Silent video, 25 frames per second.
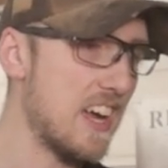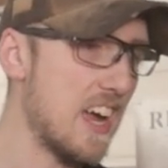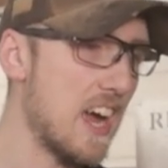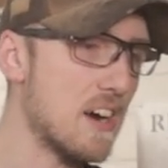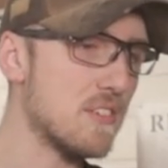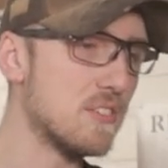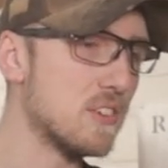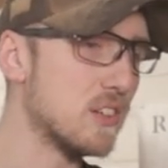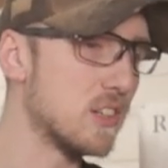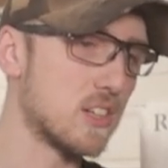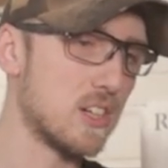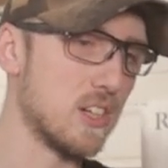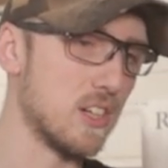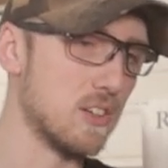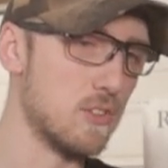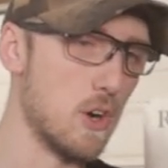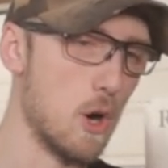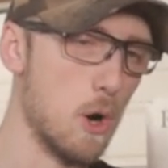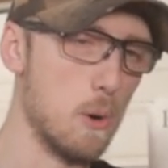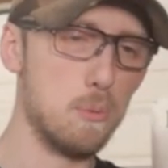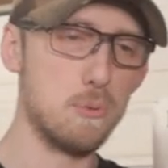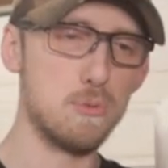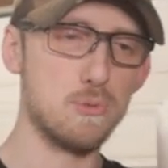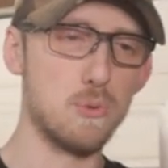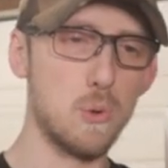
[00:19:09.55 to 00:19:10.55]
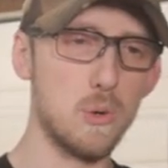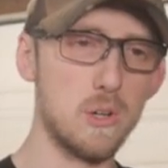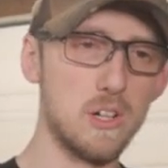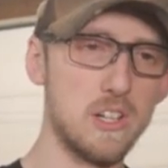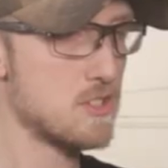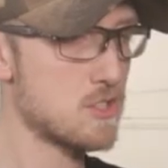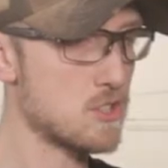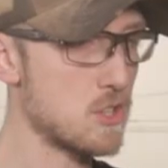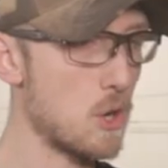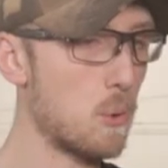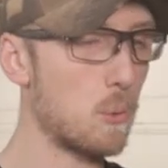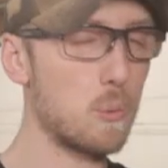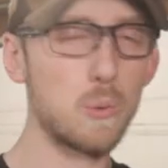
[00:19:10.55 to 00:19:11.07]
ever could have hoped for.
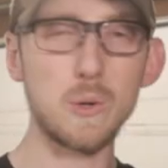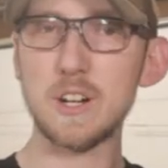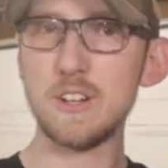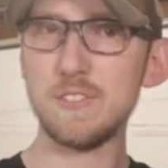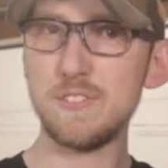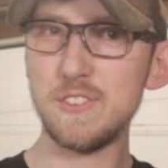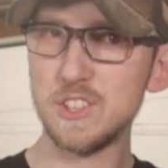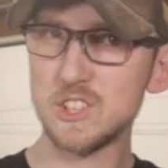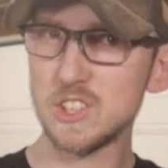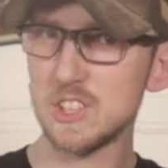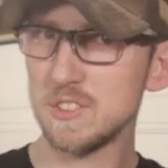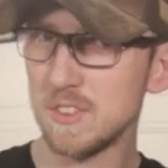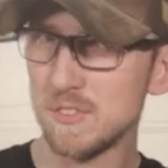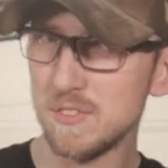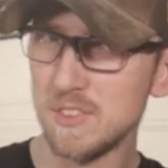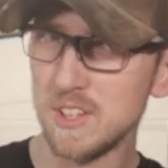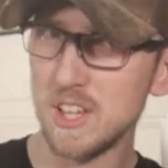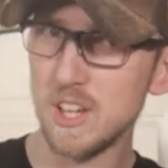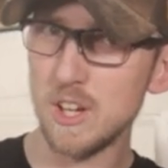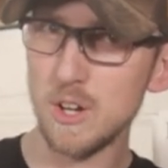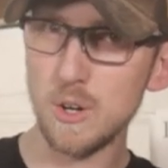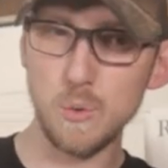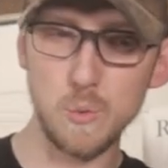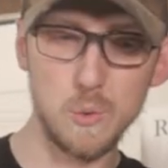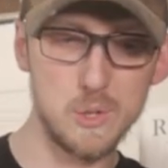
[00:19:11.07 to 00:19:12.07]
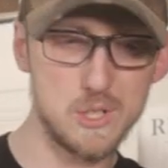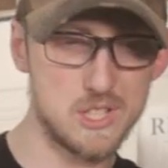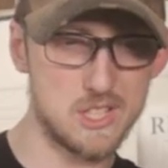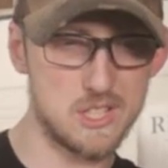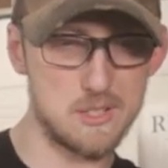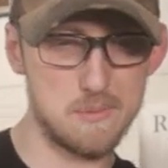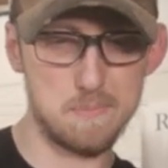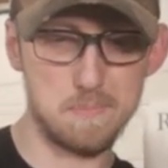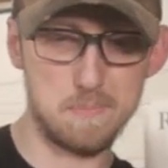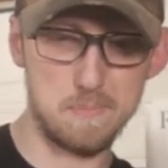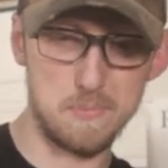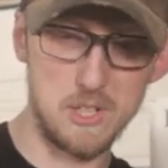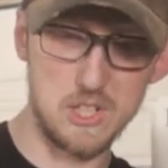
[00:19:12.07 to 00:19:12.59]
So we're gonna finish off the video with
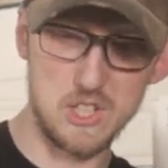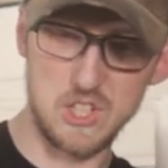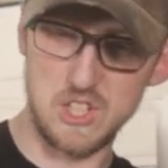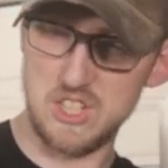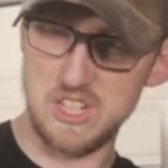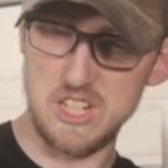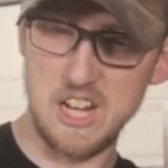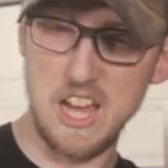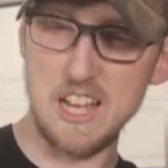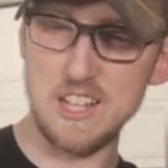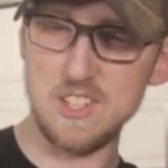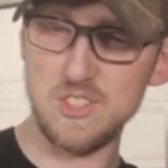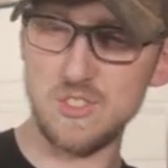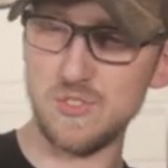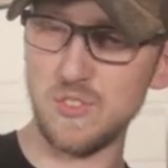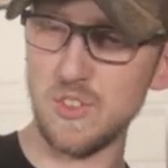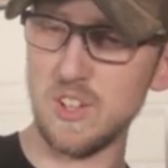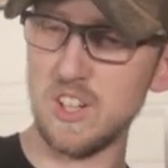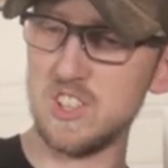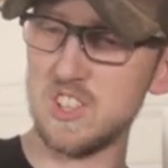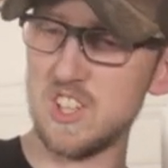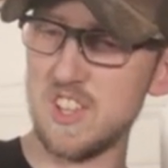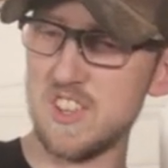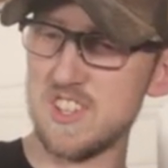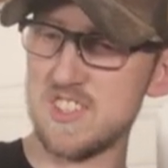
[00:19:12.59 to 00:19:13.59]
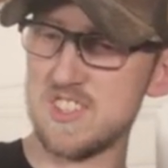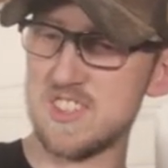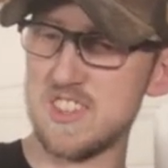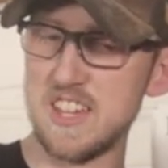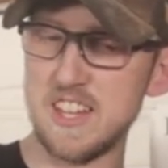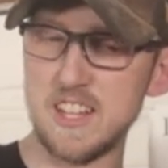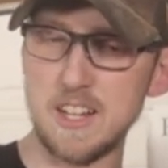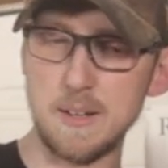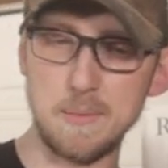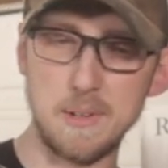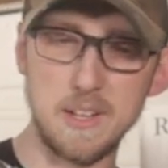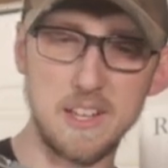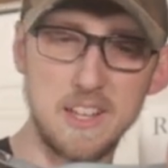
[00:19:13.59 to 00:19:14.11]
some just nice footage of this
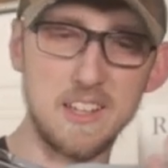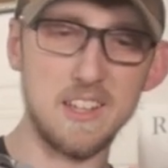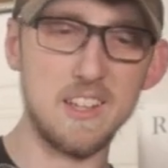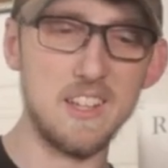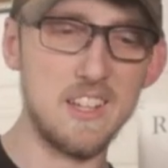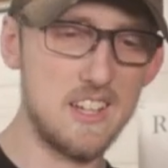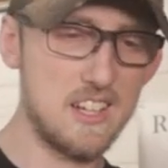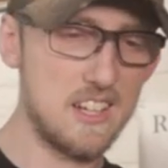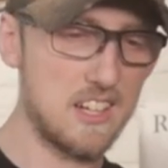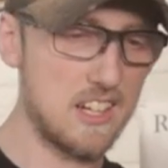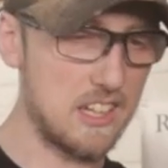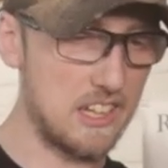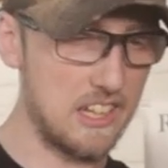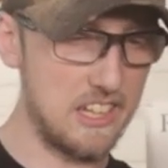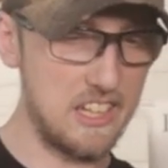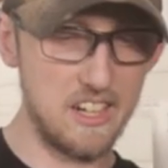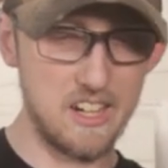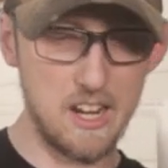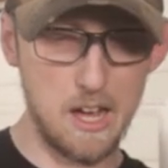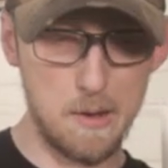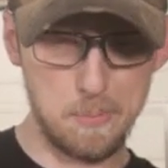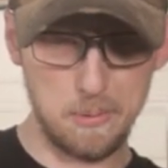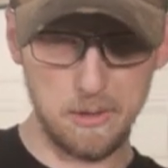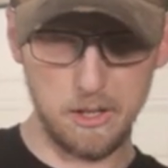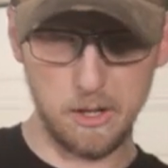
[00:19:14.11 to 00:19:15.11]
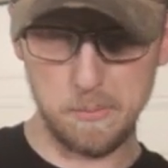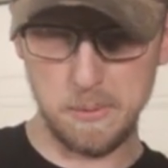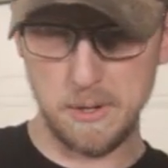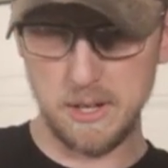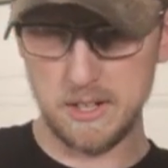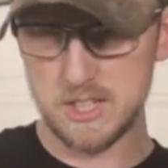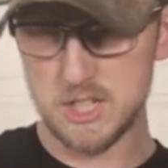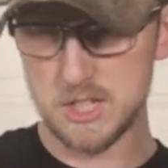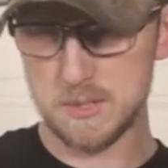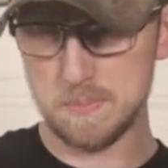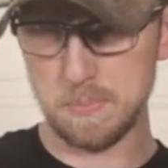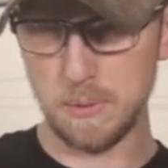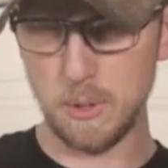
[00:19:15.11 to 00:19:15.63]
thing. I'm gonna clean it up a little bit,
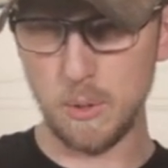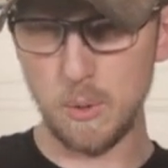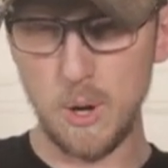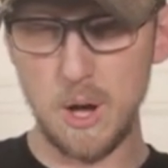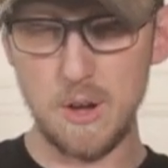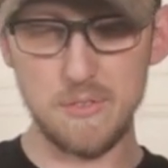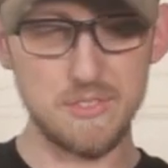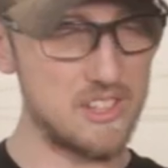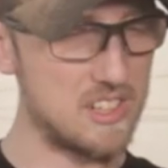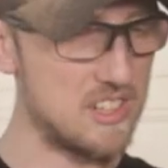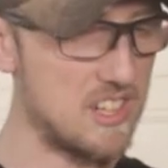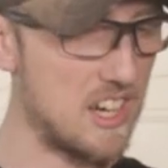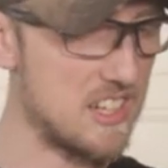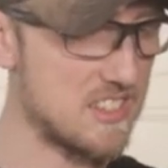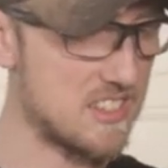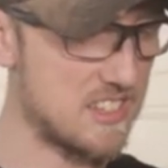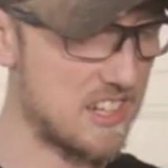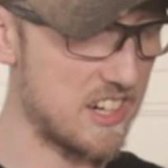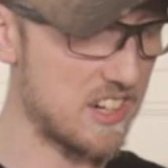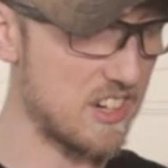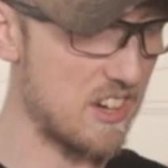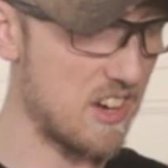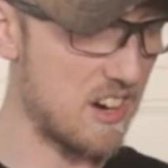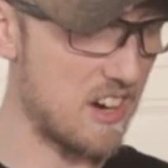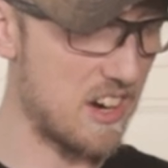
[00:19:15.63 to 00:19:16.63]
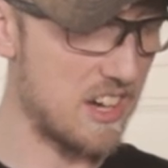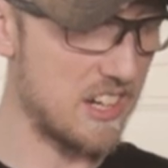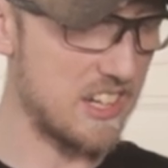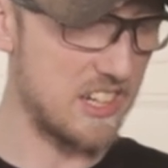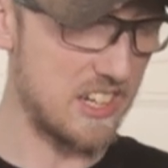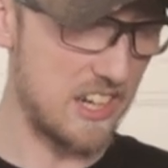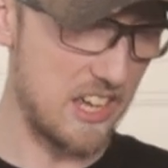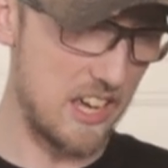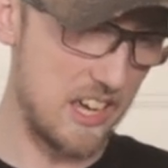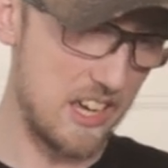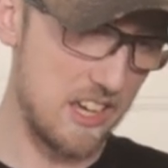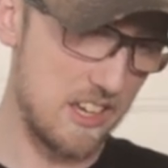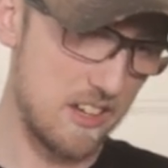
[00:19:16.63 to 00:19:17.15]
just blow off the dust that I got on
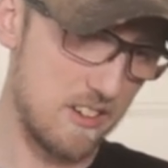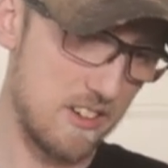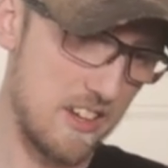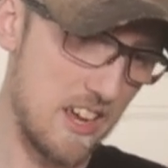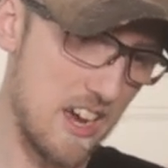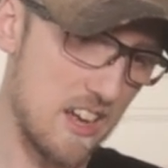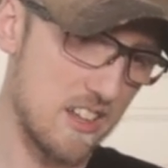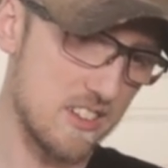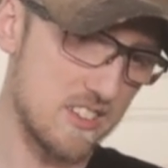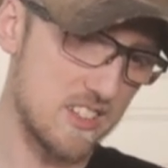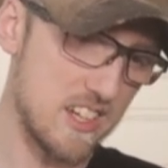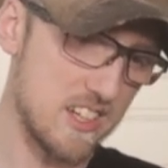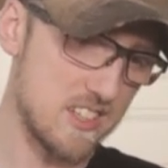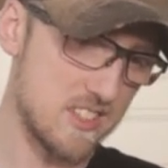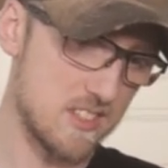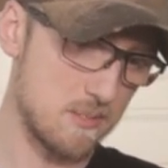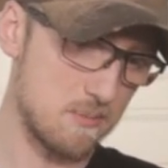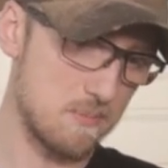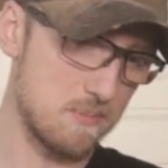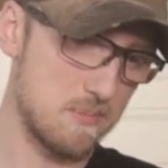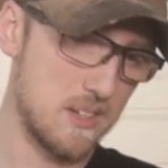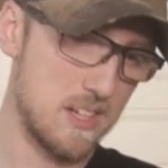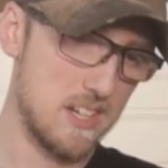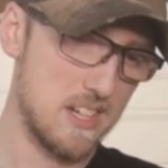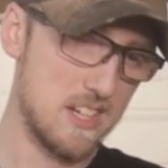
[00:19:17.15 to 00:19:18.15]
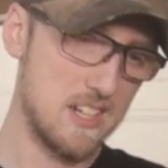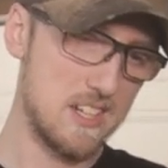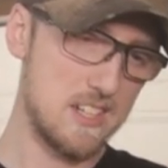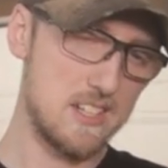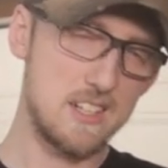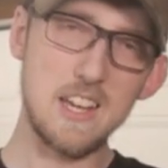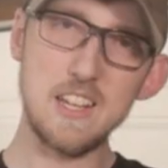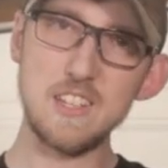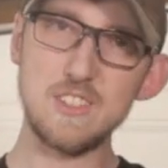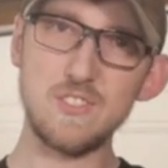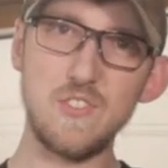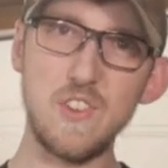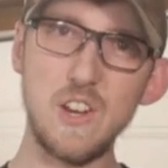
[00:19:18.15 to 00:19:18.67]
it, and yeah, I'll take some
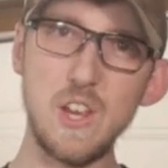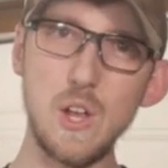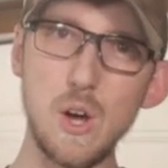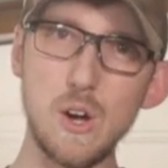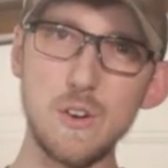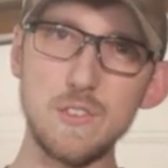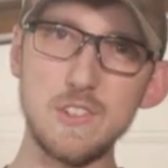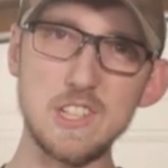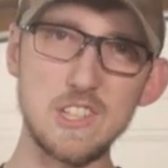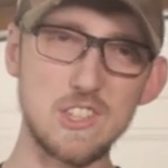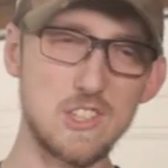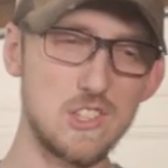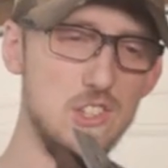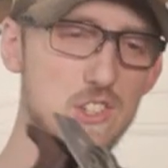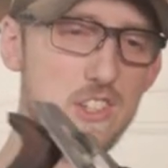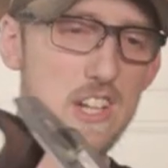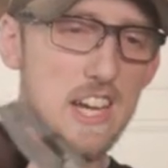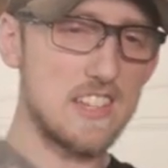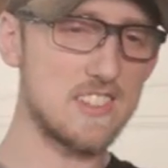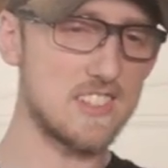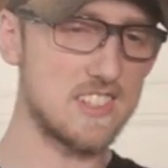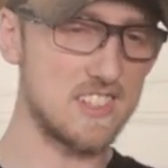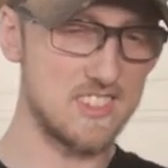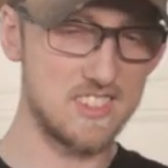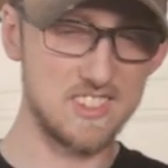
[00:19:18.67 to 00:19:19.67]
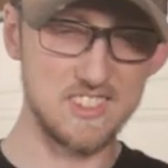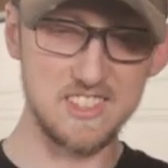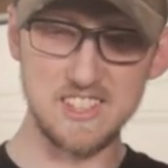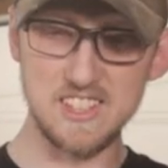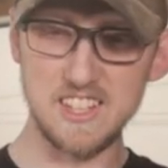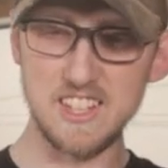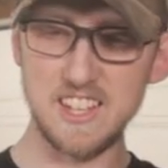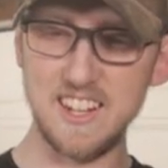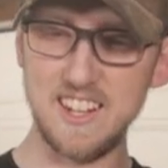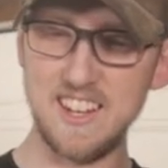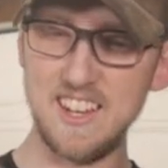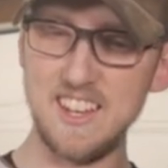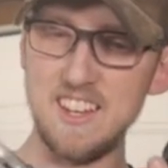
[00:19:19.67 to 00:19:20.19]
nice video of it so you guys can see
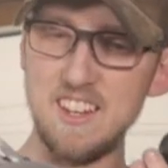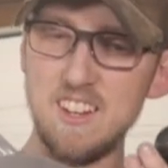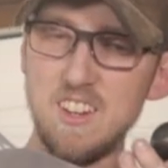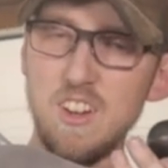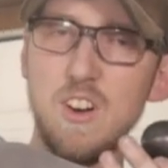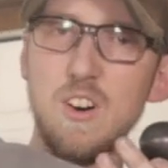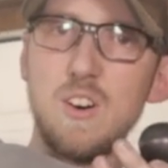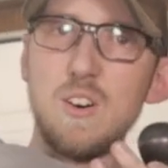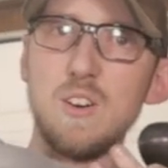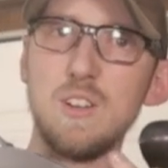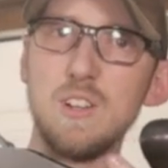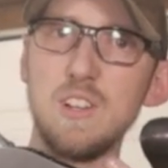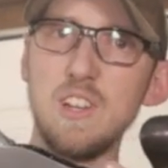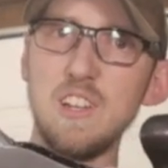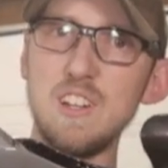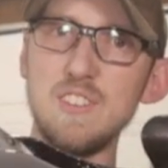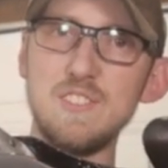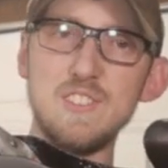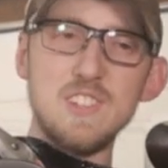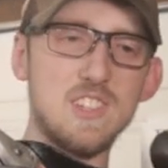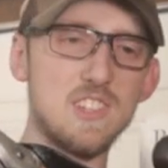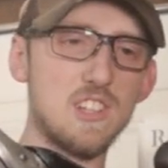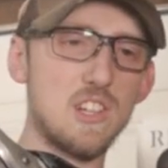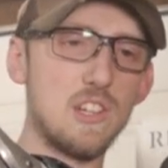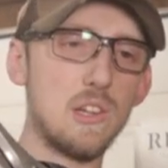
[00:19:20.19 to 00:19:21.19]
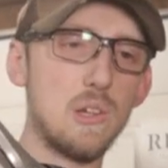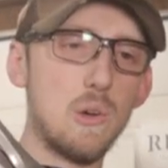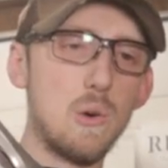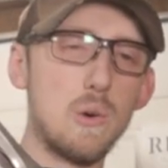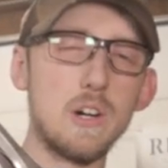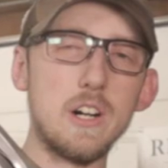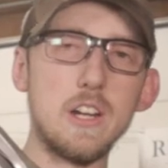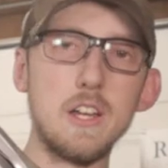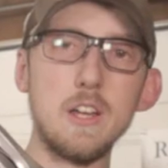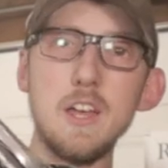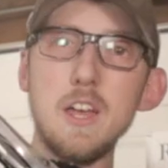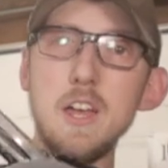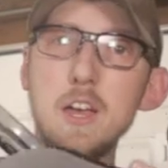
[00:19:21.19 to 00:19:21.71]
it in all of its
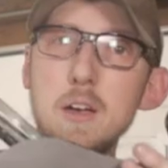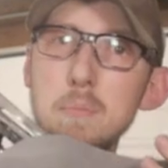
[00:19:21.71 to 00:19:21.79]
glory.